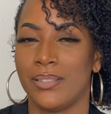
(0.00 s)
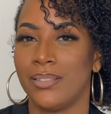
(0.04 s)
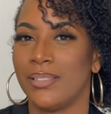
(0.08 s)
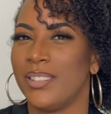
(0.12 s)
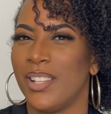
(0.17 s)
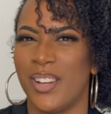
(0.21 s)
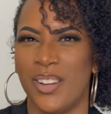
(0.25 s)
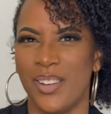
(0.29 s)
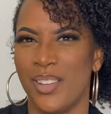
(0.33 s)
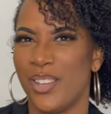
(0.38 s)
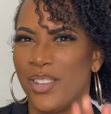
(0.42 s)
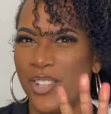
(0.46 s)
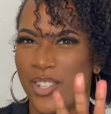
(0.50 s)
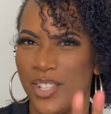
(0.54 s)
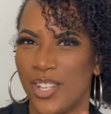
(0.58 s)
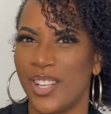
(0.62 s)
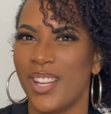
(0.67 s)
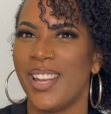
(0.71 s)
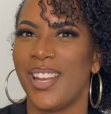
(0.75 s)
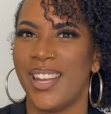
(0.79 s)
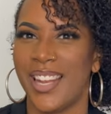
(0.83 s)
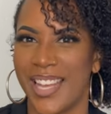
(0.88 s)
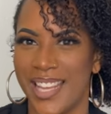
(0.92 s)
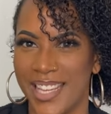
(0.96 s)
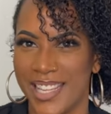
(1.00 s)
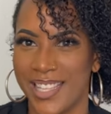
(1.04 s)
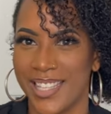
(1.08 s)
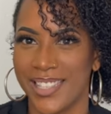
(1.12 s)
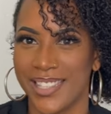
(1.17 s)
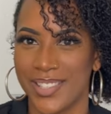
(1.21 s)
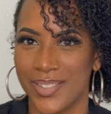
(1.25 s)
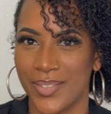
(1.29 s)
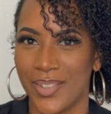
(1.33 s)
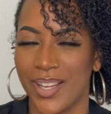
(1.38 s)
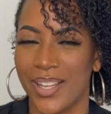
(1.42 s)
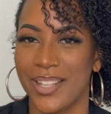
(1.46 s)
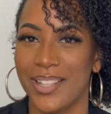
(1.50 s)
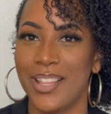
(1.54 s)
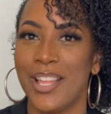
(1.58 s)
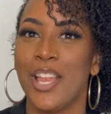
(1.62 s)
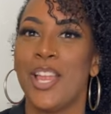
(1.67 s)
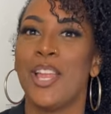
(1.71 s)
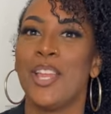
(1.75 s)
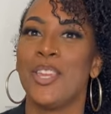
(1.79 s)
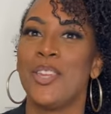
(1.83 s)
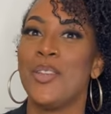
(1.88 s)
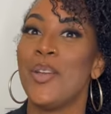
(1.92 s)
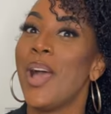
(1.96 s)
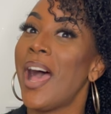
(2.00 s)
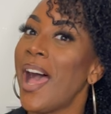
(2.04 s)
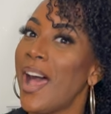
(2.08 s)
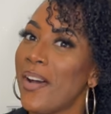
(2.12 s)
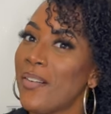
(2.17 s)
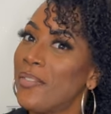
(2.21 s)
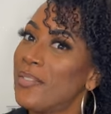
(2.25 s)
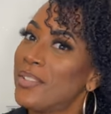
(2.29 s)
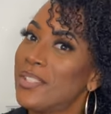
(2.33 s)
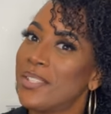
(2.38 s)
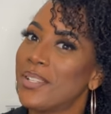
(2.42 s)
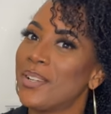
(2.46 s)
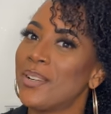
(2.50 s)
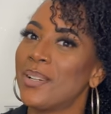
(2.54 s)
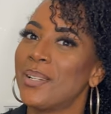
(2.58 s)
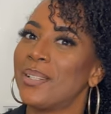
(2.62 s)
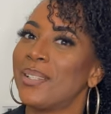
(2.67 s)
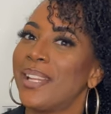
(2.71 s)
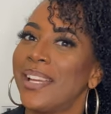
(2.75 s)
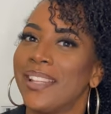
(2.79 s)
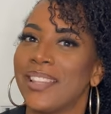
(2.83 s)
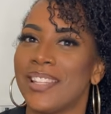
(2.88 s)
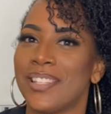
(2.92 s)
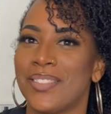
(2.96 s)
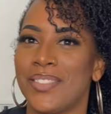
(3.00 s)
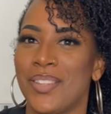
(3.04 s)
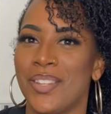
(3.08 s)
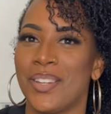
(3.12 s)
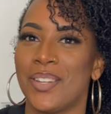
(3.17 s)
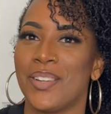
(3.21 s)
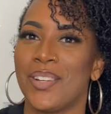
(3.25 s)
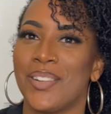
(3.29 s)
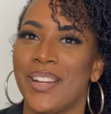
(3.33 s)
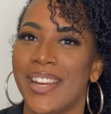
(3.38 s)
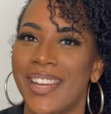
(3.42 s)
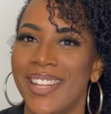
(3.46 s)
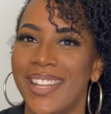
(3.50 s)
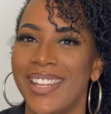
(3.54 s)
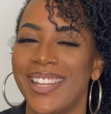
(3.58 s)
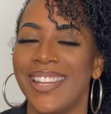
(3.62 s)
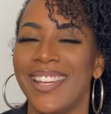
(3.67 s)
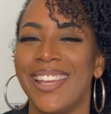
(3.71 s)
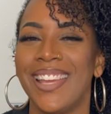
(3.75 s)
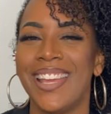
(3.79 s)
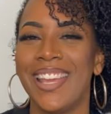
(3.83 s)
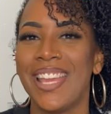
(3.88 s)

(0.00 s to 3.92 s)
no, you shouldn't like as well, you have to go and like this video already.